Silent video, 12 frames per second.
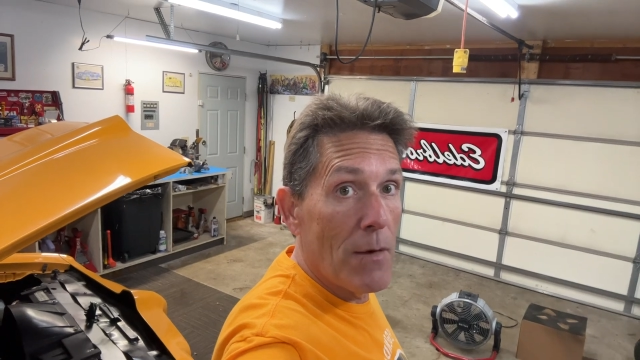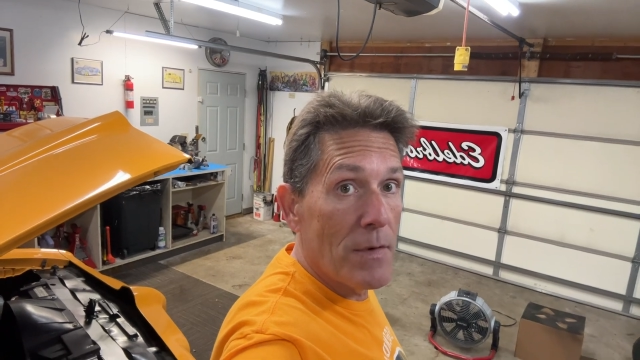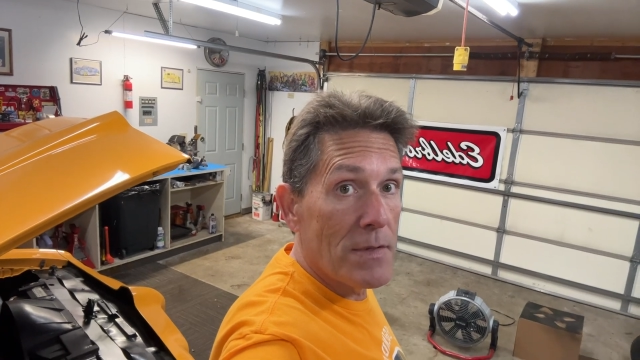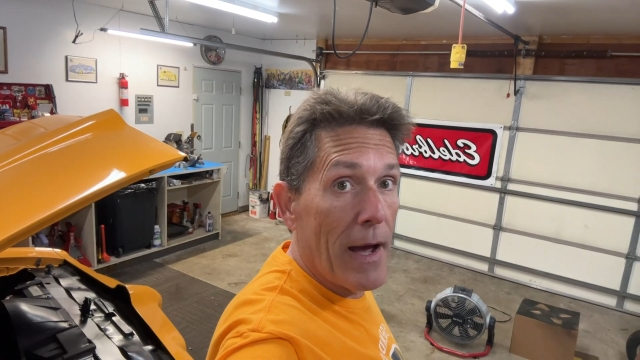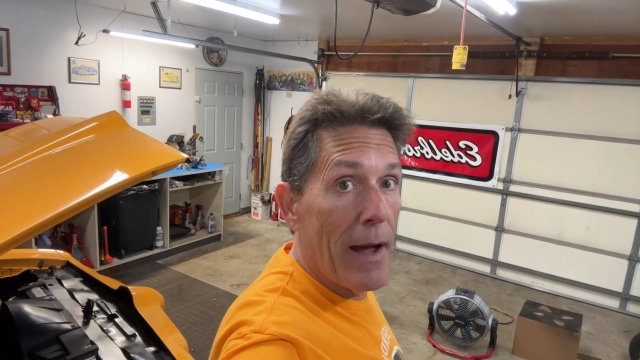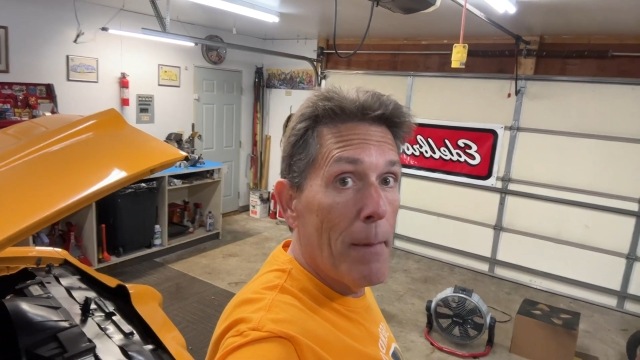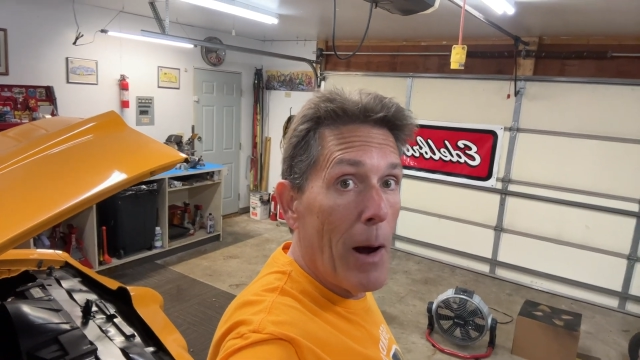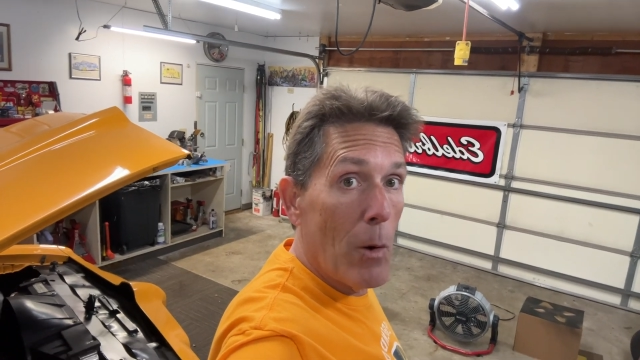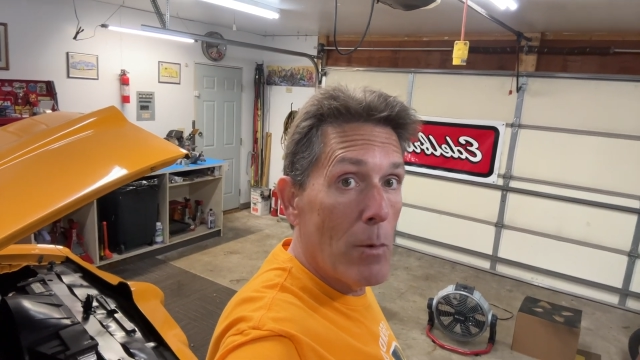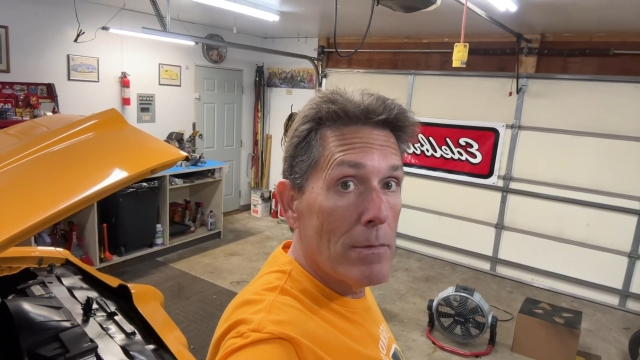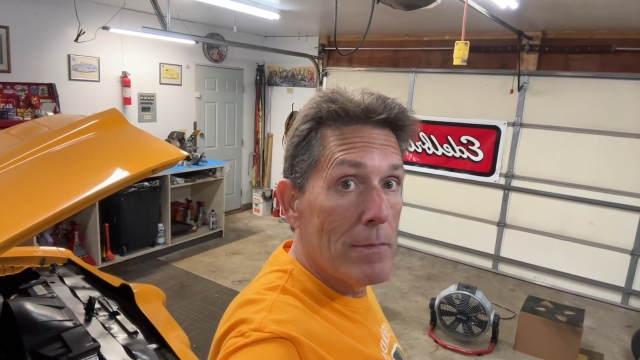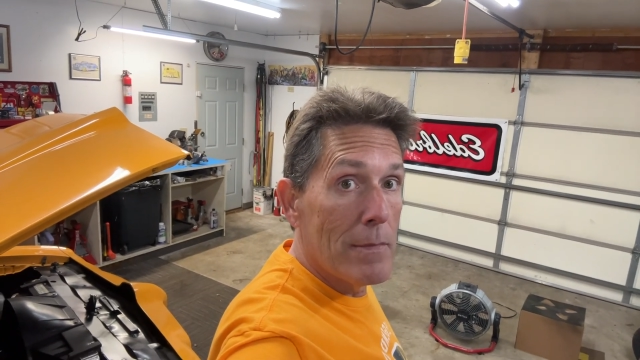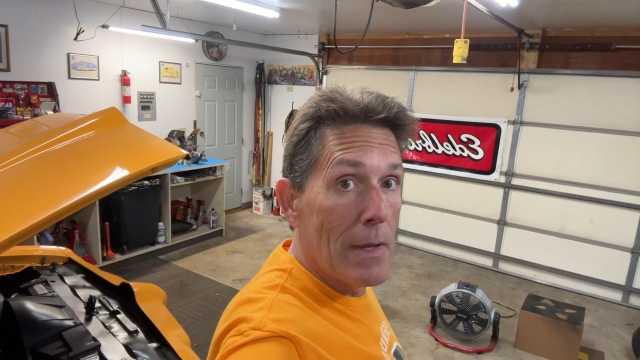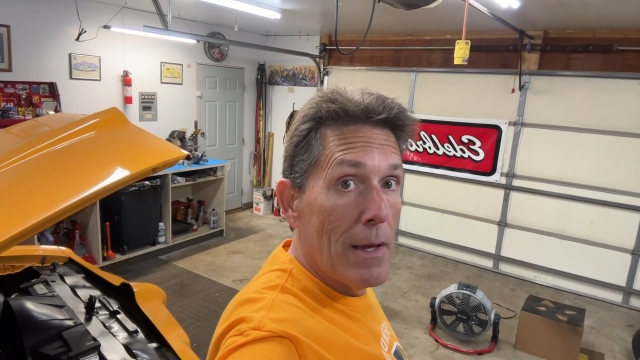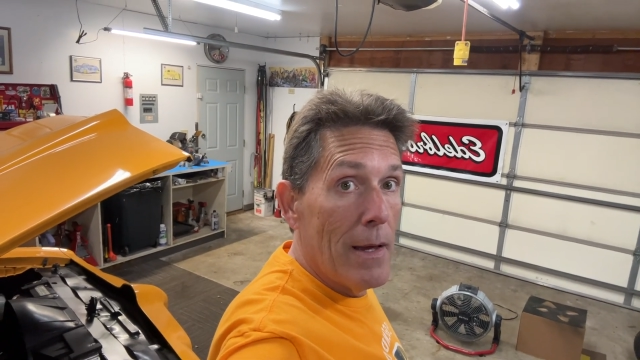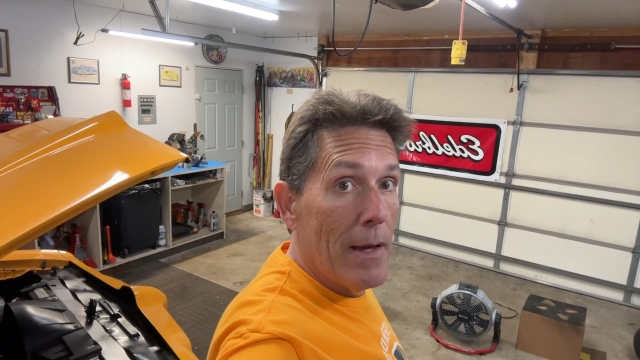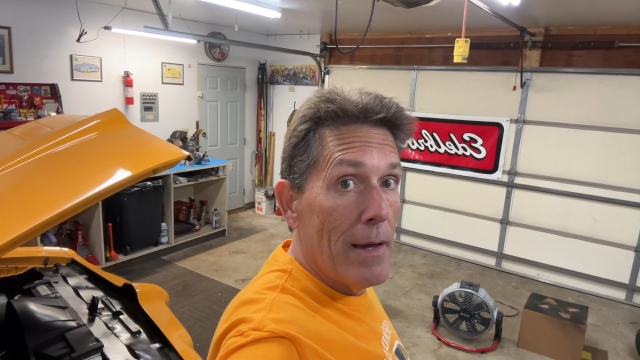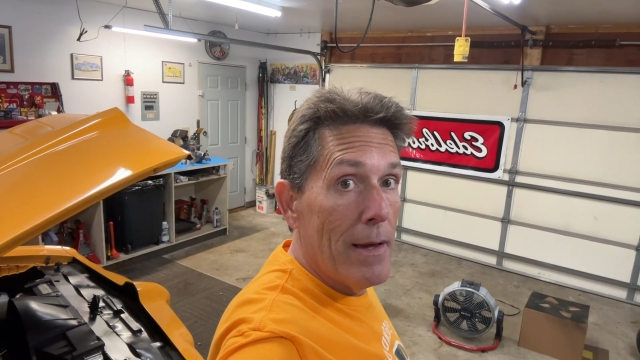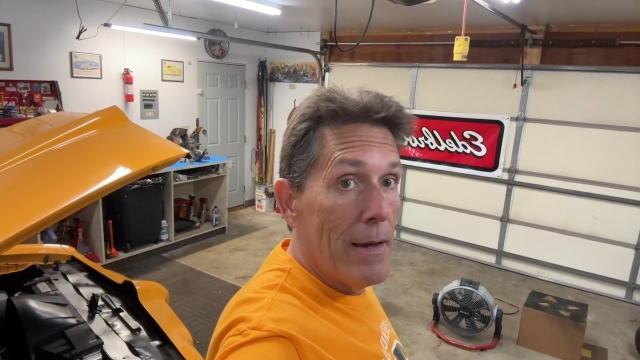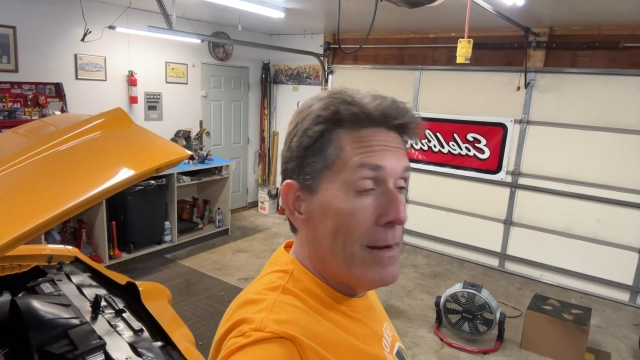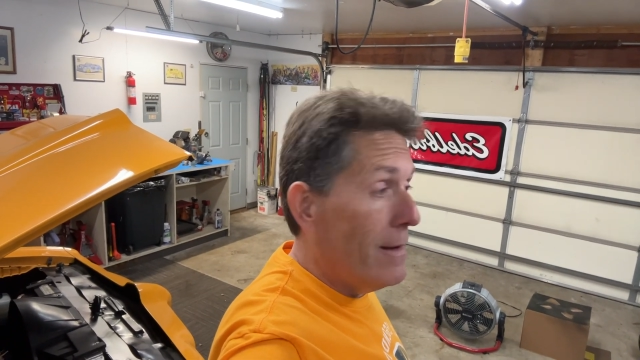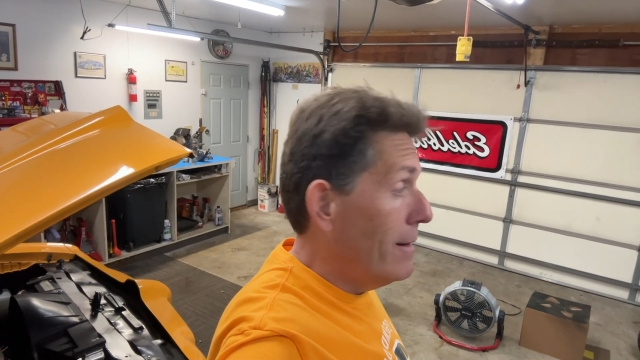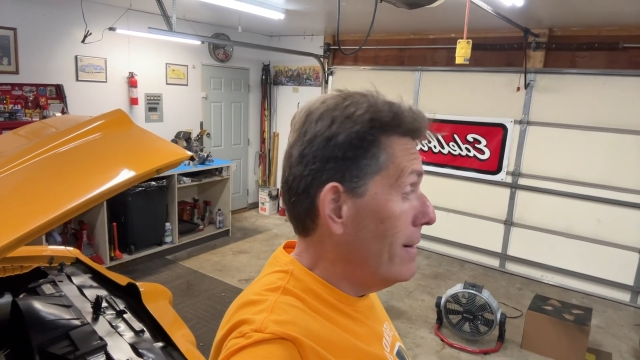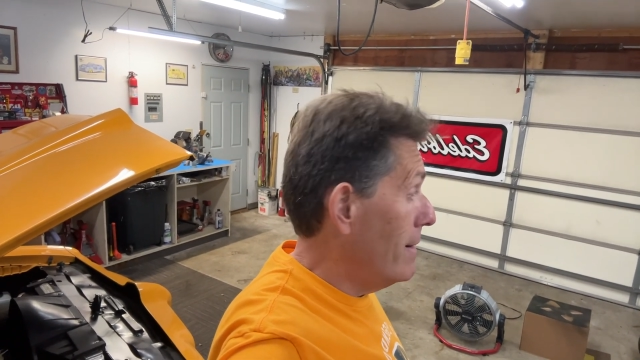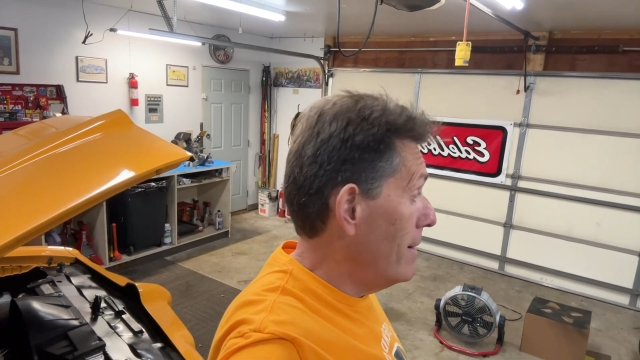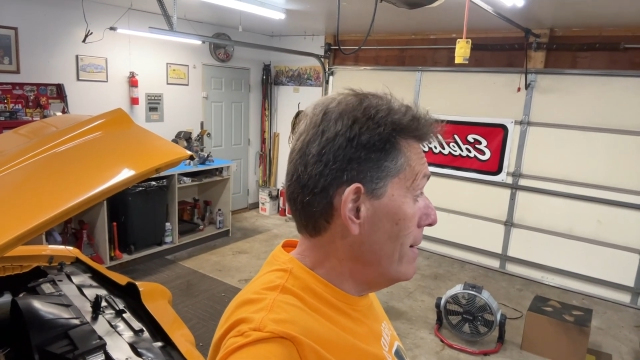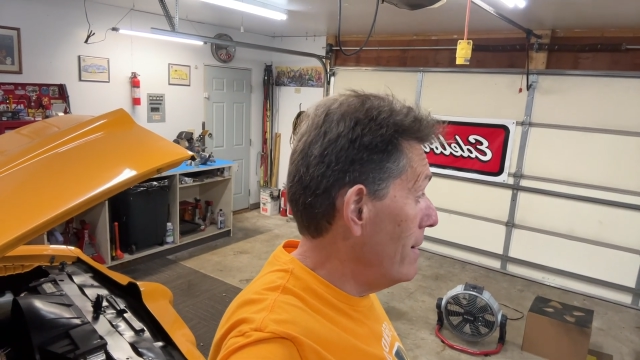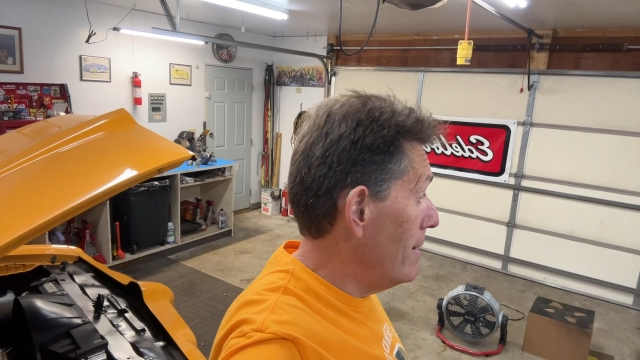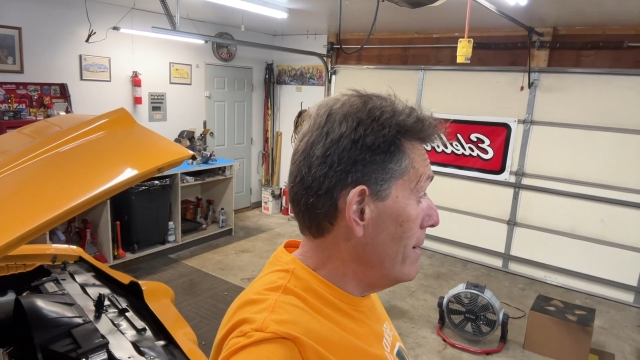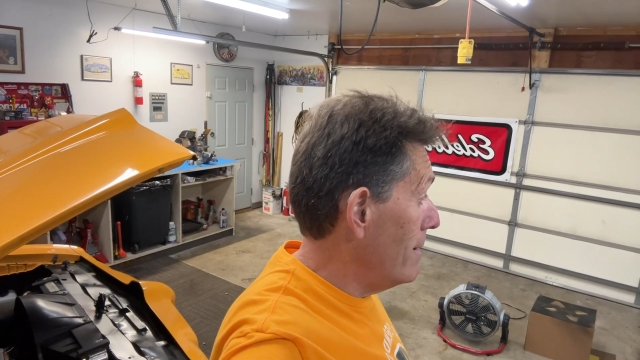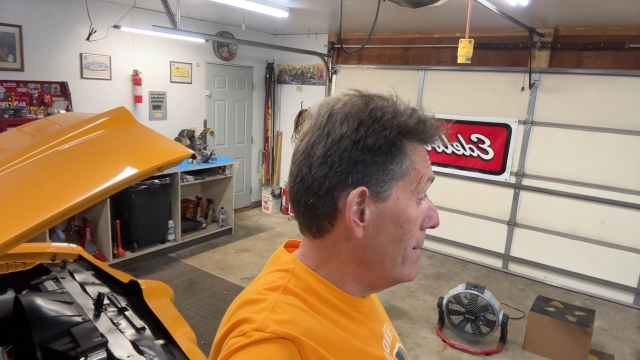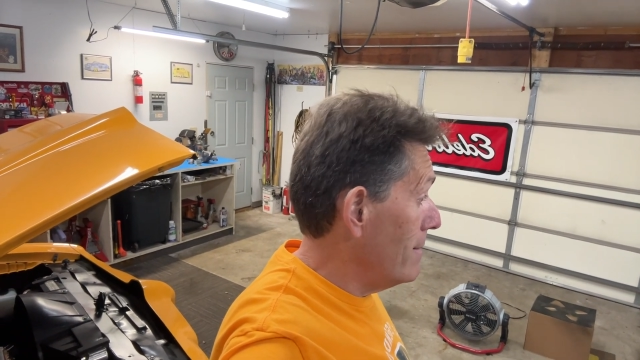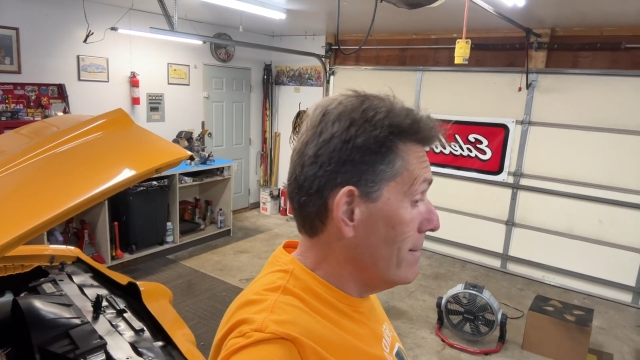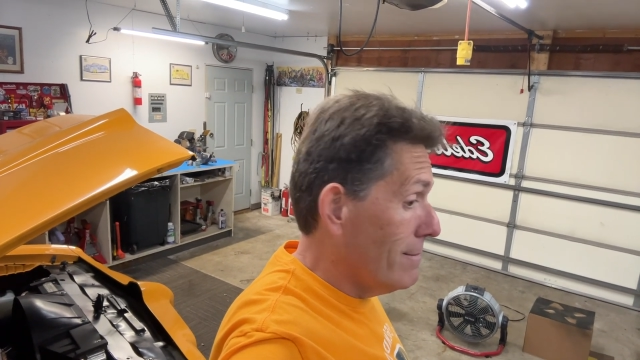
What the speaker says: a timeout and